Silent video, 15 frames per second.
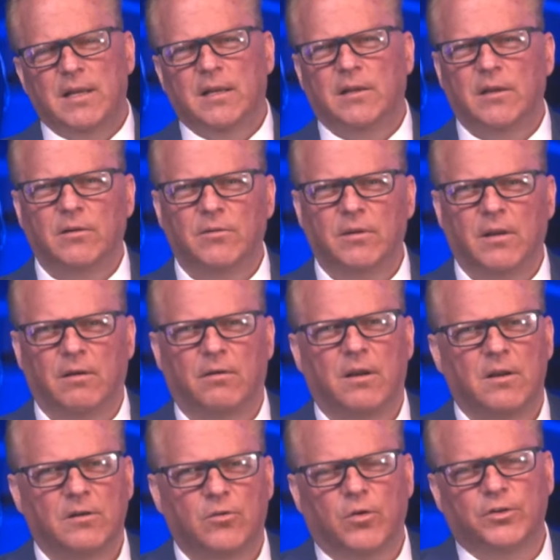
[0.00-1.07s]
You,
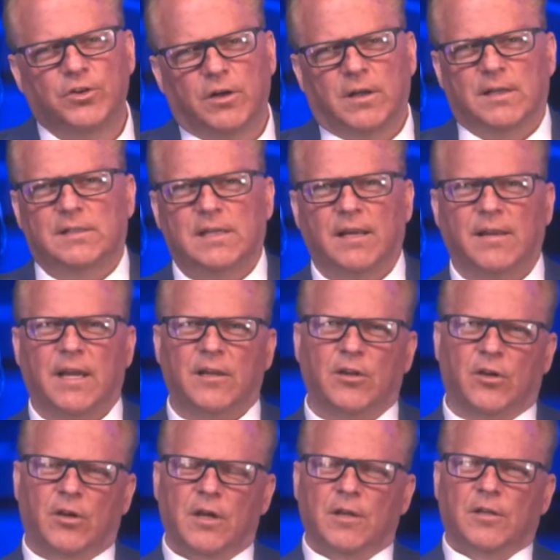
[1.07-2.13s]
of course, you're going to say that.
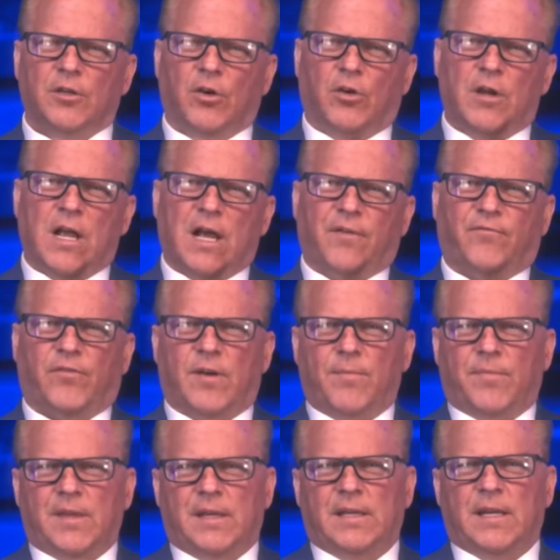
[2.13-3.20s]
You're you're not from
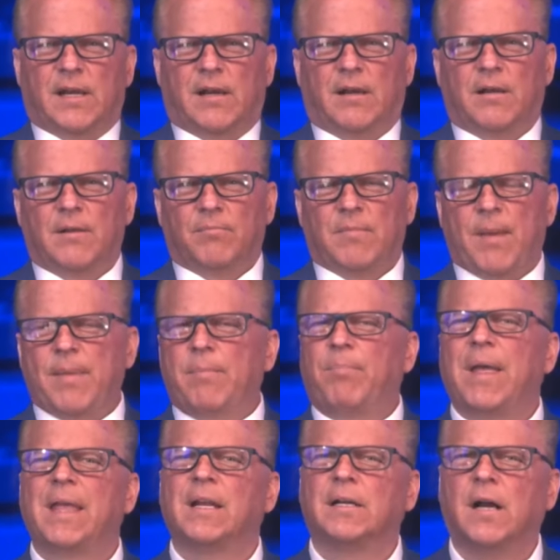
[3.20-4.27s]
the uh, maybe
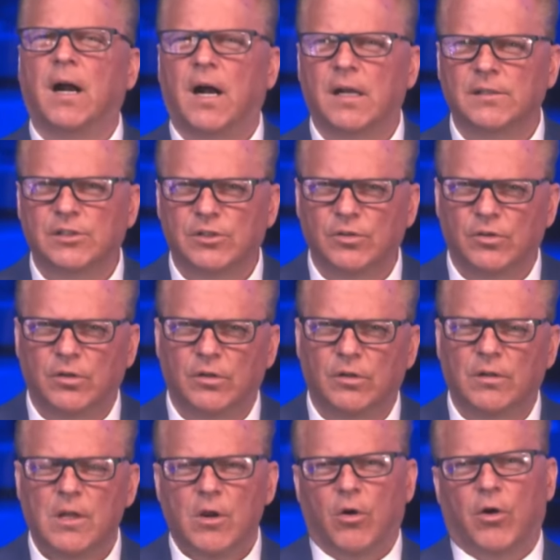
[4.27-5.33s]

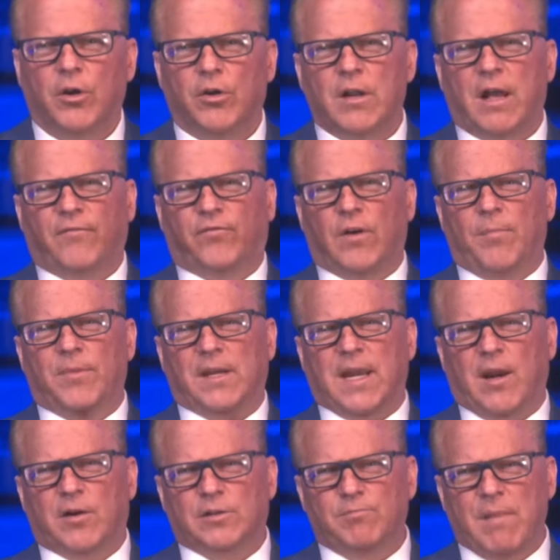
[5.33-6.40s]
Pentecostal, or you're not from the
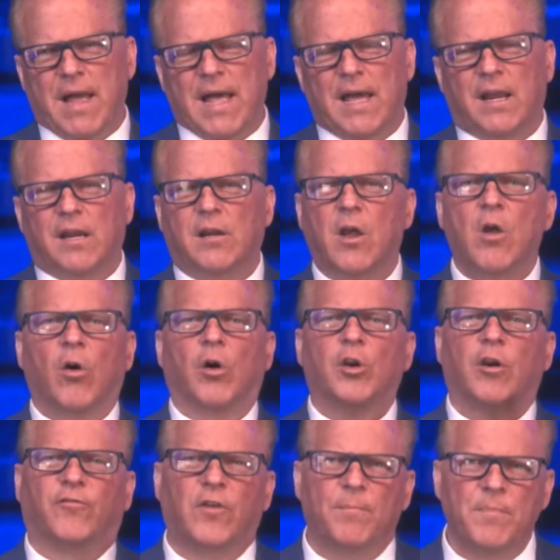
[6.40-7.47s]
Charismatic, or
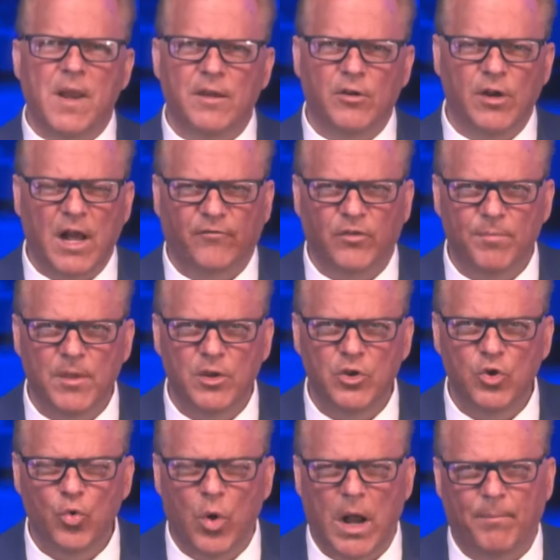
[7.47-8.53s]
you're from you're not from the
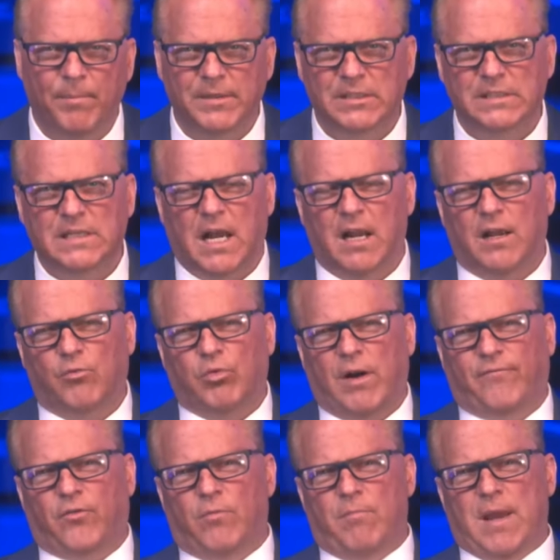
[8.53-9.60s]
New Apostolic
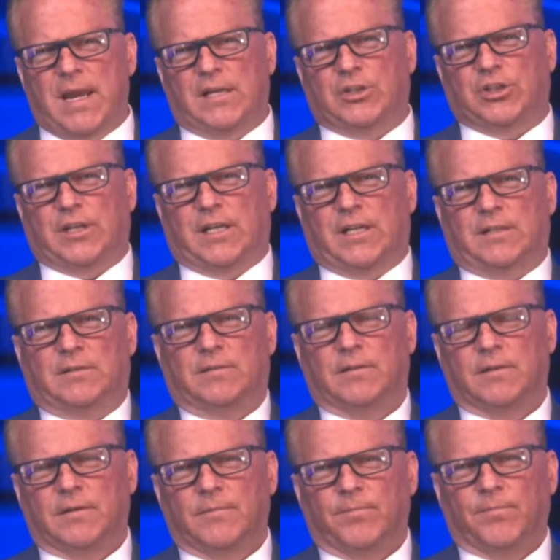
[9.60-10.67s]
Reformation
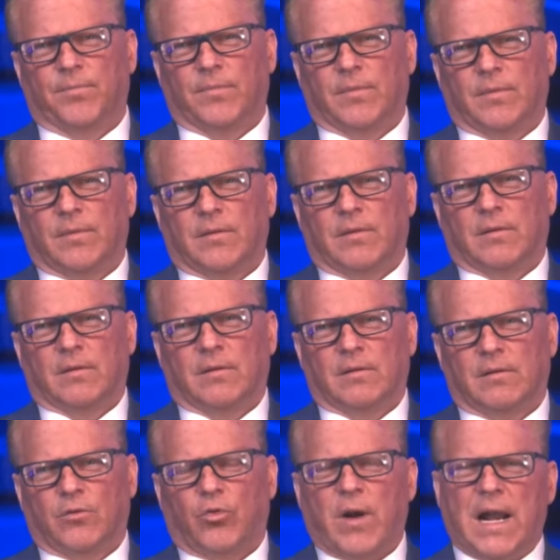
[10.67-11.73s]

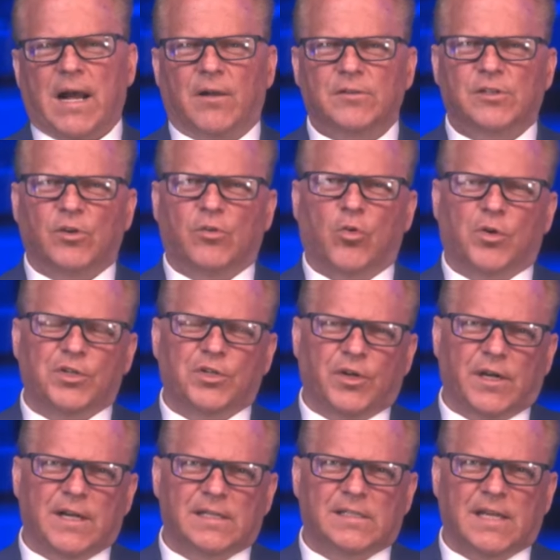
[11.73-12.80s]
crowd. So of course, you're
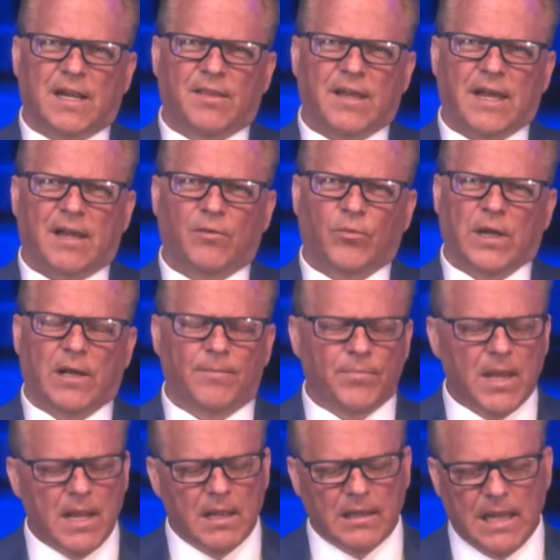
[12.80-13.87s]
going to say that. Well,
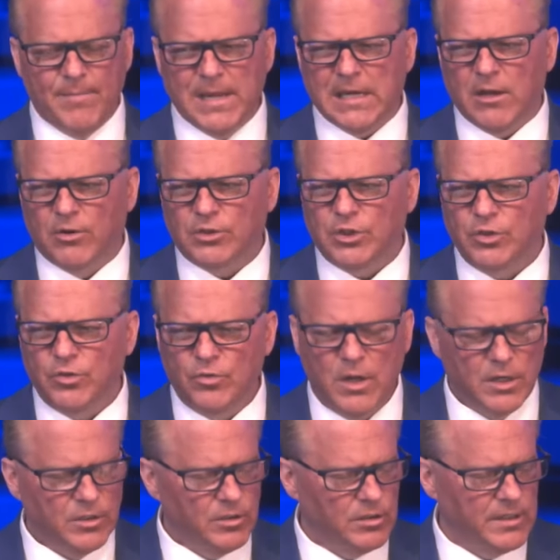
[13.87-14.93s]
let me go to
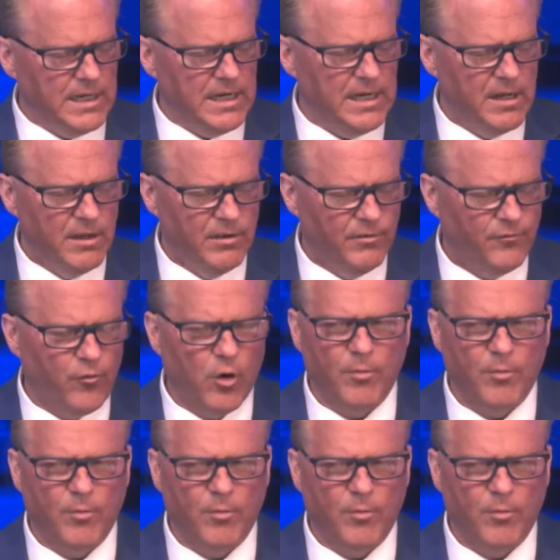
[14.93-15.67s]
the former